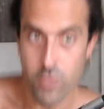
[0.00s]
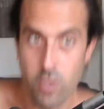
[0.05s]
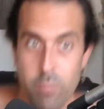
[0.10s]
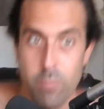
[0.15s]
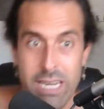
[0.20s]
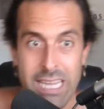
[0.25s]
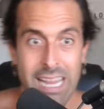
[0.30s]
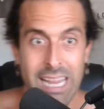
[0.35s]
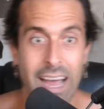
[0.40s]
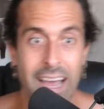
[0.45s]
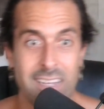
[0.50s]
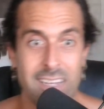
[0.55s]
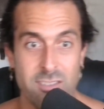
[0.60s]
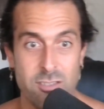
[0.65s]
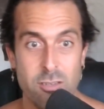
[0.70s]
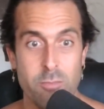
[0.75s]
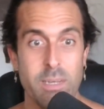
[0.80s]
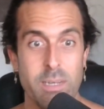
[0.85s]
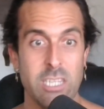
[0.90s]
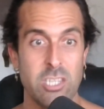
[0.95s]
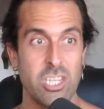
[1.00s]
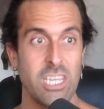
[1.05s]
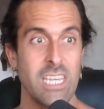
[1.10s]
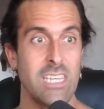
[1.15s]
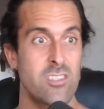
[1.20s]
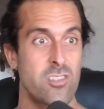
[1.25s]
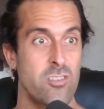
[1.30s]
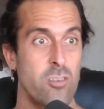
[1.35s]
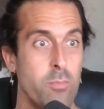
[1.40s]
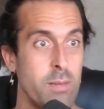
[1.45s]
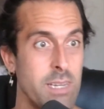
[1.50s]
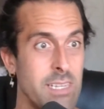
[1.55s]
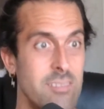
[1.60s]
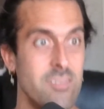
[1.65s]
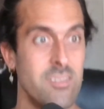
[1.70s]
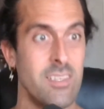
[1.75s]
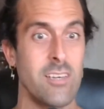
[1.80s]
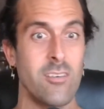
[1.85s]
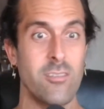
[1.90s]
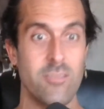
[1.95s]
nobody lies, nobody cheats, nobody
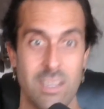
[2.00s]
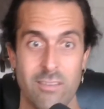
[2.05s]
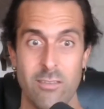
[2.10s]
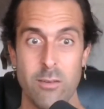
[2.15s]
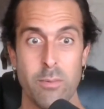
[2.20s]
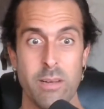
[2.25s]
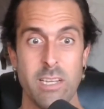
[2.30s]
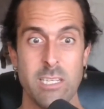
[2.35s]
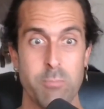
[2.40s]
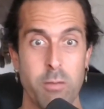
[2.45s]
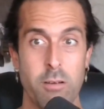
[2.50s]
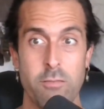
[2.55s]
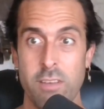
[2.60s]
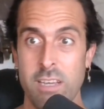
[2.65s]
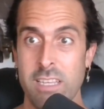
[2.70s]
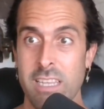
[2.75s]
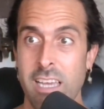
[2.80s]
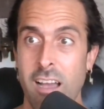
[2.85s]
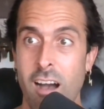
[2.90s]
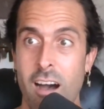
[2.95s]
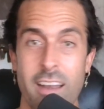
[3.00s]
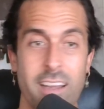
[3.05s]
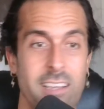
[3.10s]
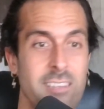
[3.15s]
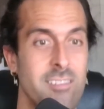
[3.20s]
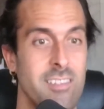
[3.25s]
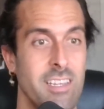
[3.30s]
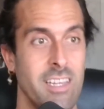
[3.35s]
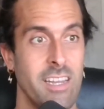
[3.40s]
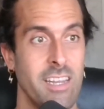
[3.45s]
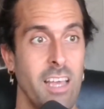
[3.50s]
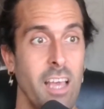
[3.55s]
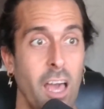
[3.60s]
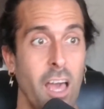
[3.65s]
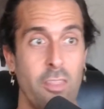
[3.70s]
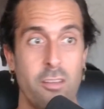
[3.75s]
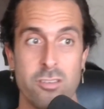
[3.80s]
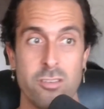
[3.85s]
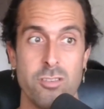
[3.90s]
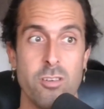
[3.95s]
steals, everybody's perfectly honest, and
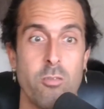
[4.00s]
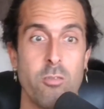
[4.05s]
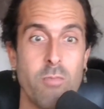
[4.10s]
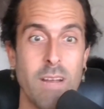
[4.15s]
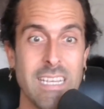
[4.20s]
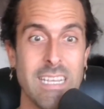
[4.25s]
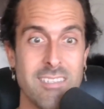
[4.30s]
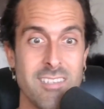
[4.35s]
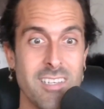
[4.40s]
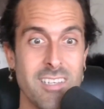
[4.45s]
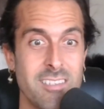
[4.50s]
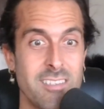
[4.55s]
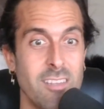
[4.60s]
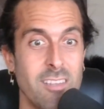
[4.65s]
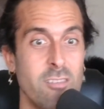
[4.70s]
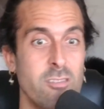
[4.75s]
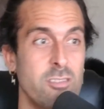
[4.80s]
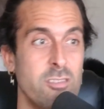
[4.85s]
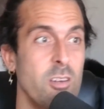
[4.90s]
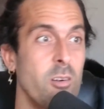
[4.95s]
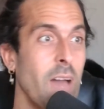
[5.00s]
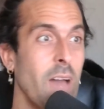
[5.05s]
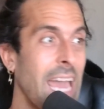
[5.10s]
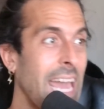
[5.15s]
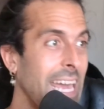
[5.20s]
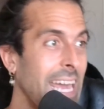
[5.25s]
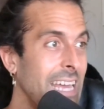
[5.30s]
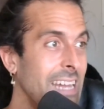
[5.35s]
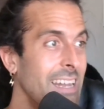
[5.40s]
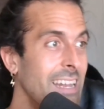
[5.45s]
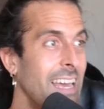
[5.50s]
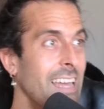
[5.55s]
there's no racist, and there's no hate,